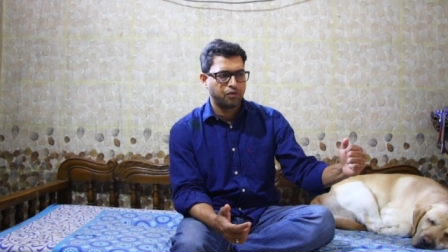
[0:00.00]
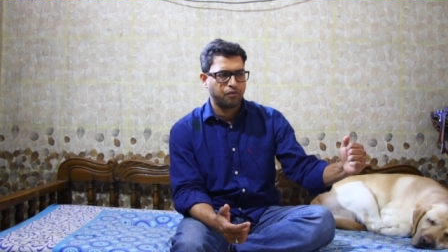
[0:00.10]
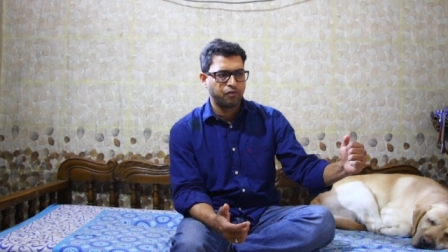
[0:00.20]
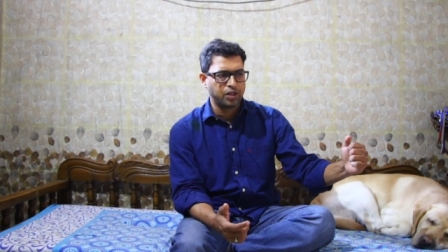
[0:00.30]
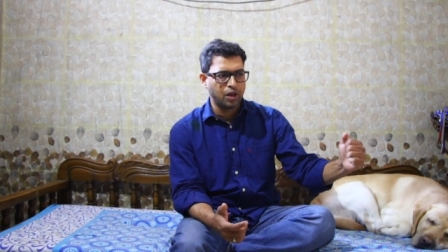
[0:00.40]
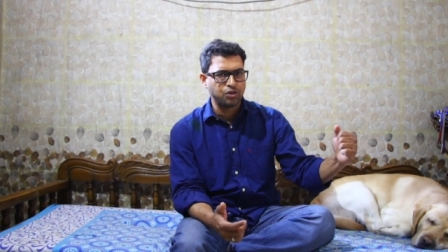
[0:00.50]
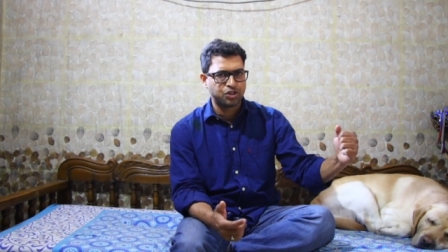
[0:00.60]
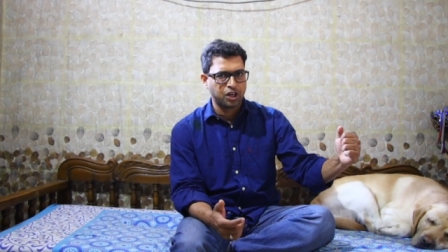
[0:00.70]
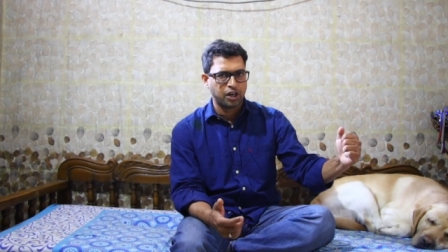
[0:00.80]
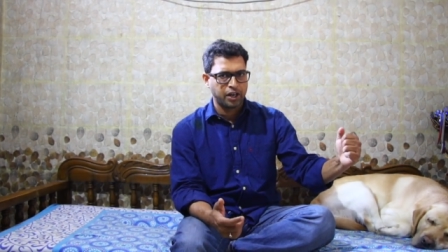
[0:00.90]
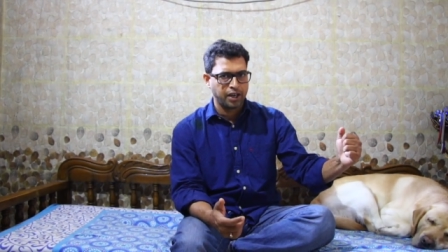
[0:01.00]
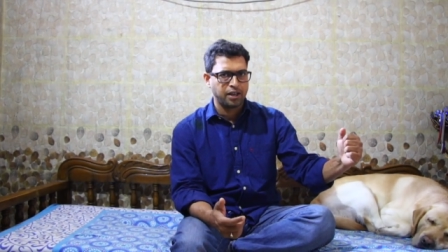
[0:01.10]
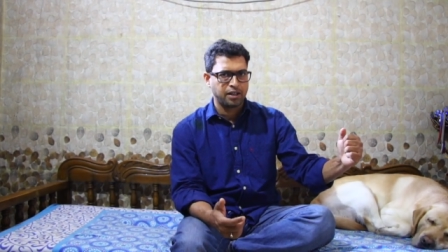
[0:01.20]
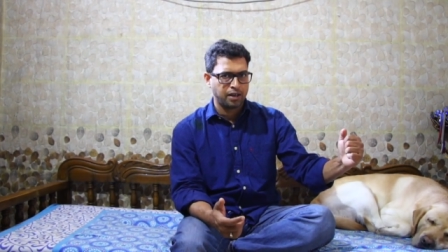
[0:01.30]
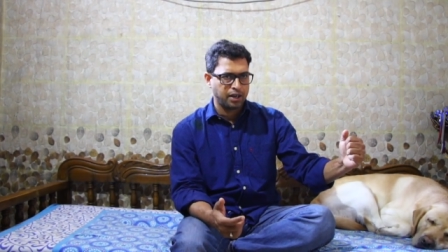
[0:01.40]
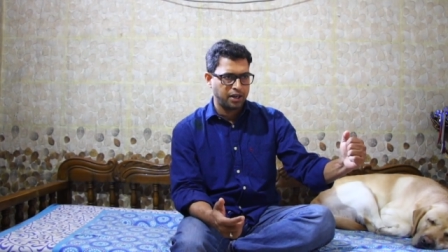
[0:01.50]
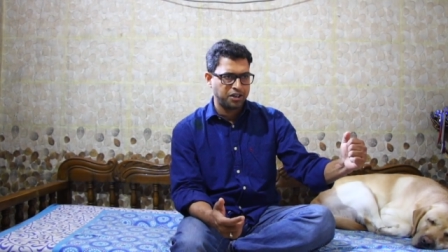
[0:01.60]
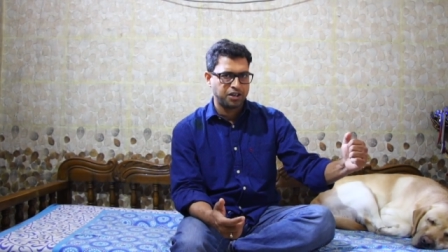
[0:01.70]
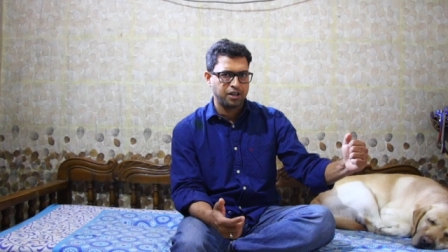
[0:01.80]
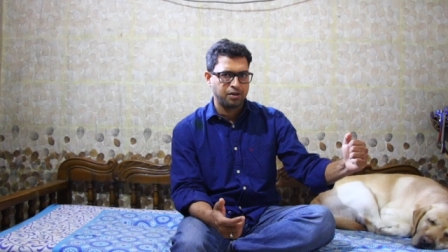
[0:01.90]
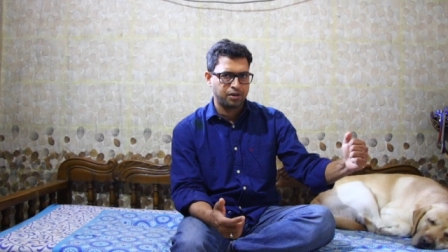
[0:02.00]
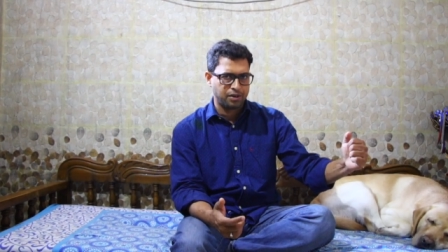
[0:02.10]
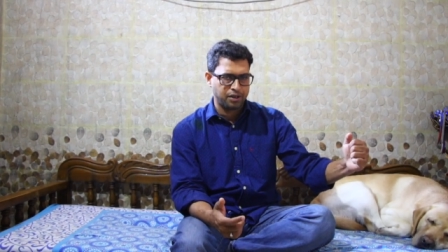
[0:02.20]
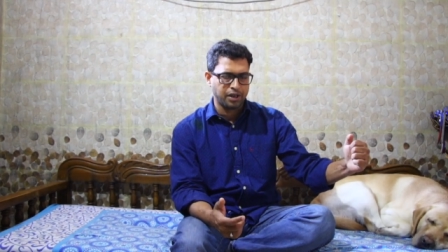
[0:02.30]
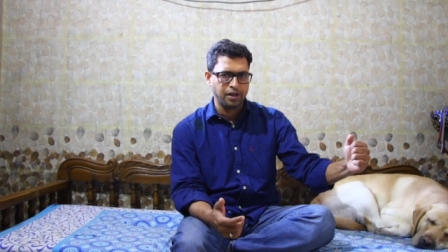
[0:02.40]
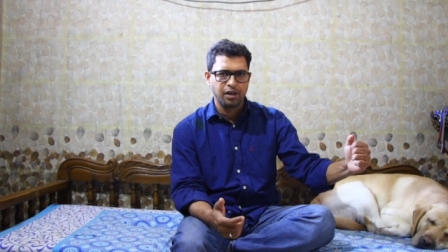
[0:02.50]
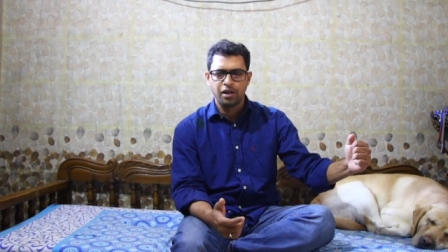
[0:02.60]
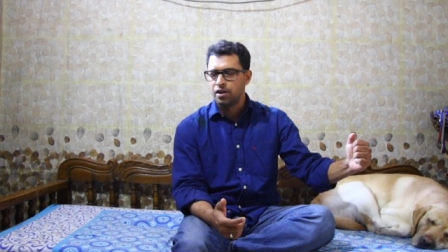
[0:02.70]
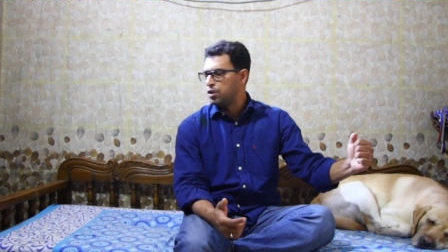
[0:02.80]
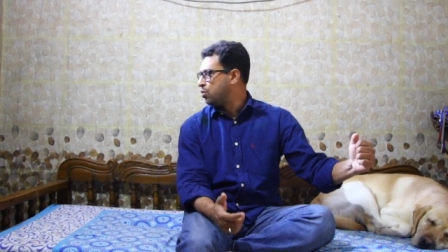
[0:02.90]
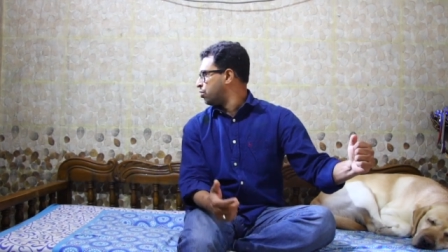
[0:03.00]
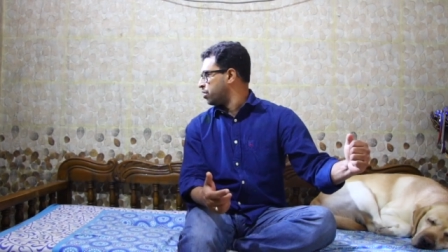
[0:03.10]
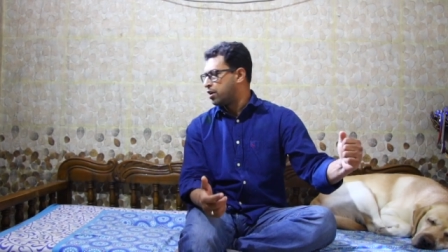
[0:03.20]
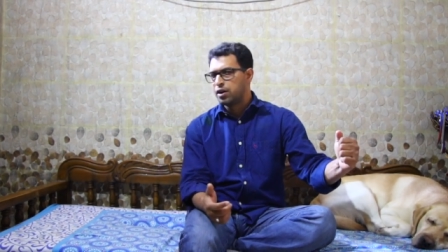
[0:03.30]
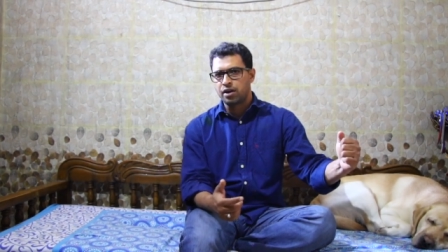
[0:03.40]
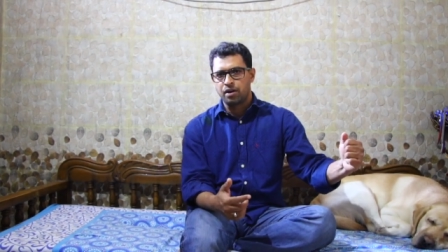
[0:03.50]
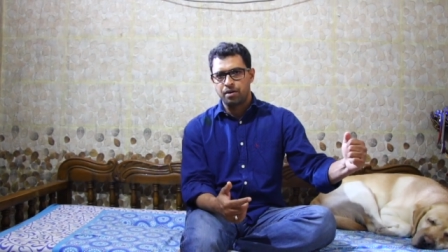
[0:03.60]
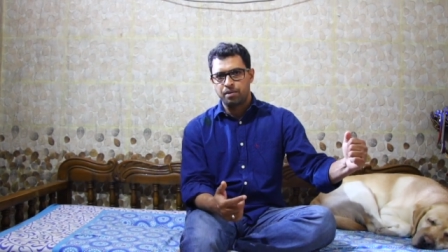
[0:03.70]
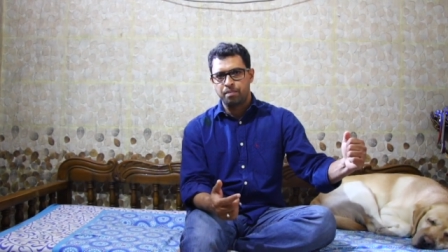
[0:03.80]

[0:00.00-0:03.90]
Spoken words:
Without jerking in the initial thing, you turn about,